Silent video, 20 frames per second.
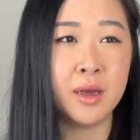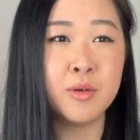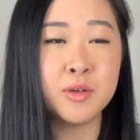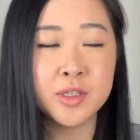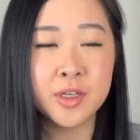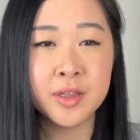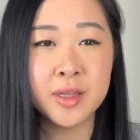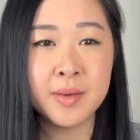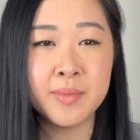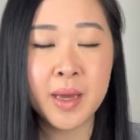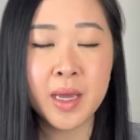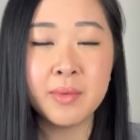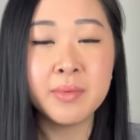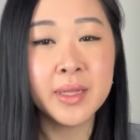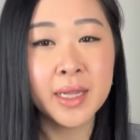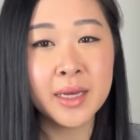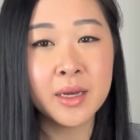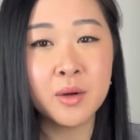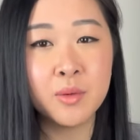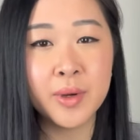It was only maybe
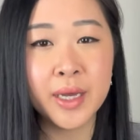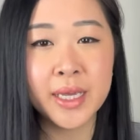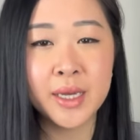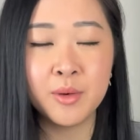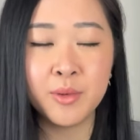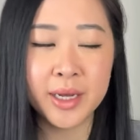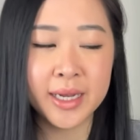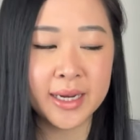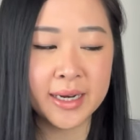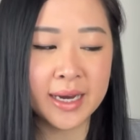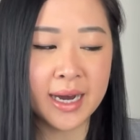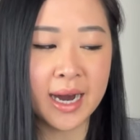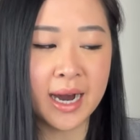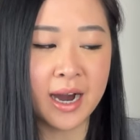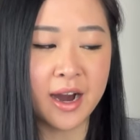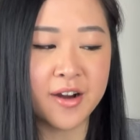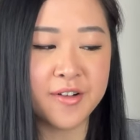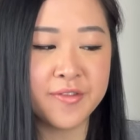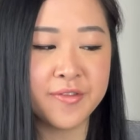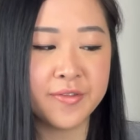like a week and a
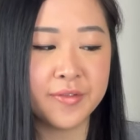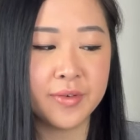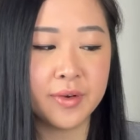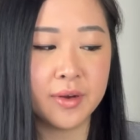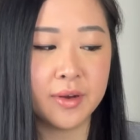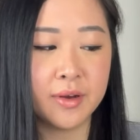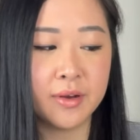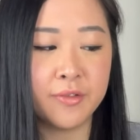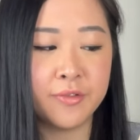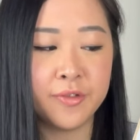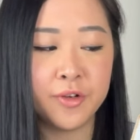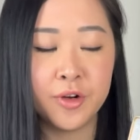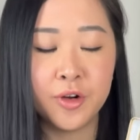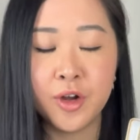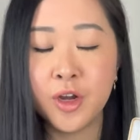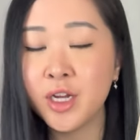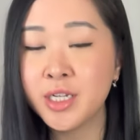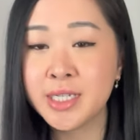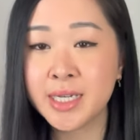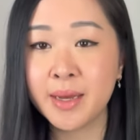half
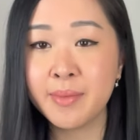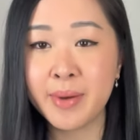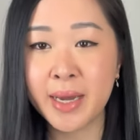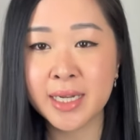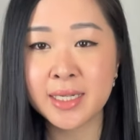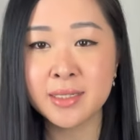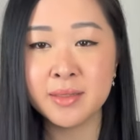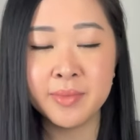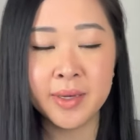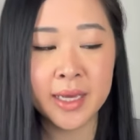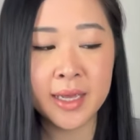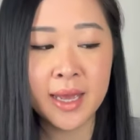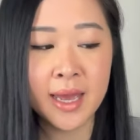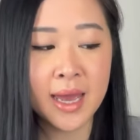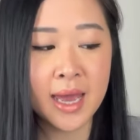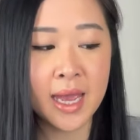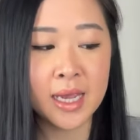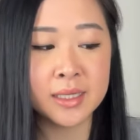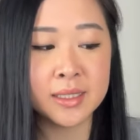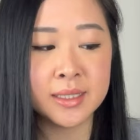for her to get back to me,
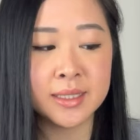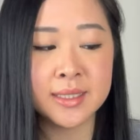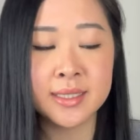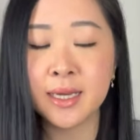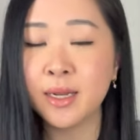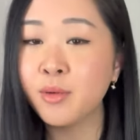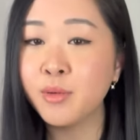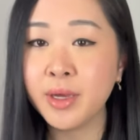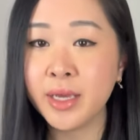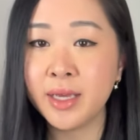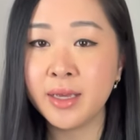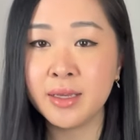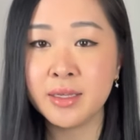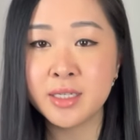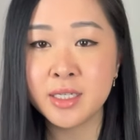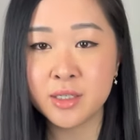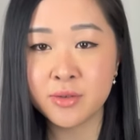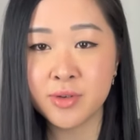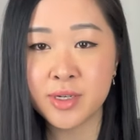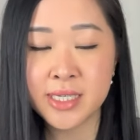and she said, we
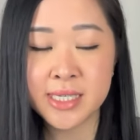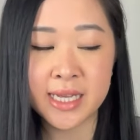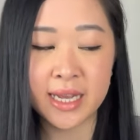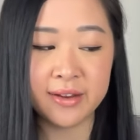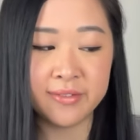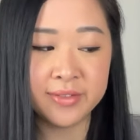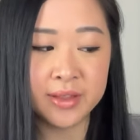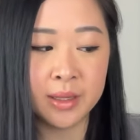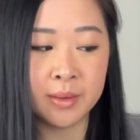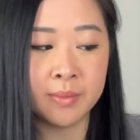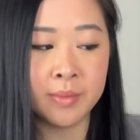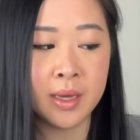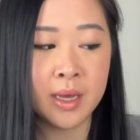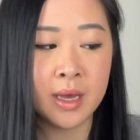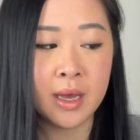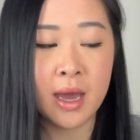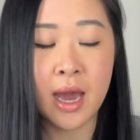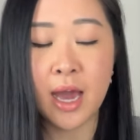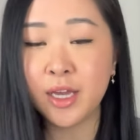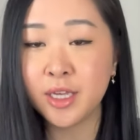just received them,
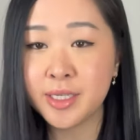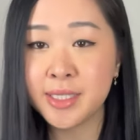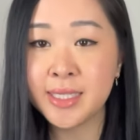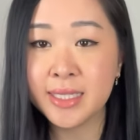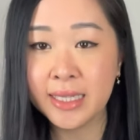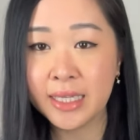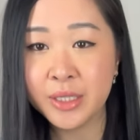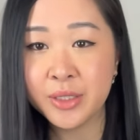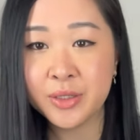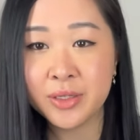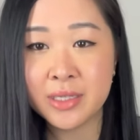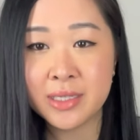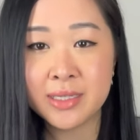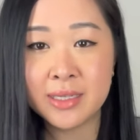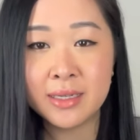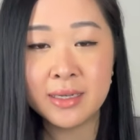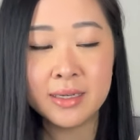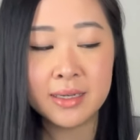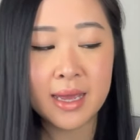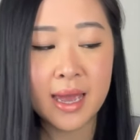are you still
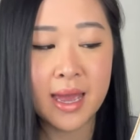interested?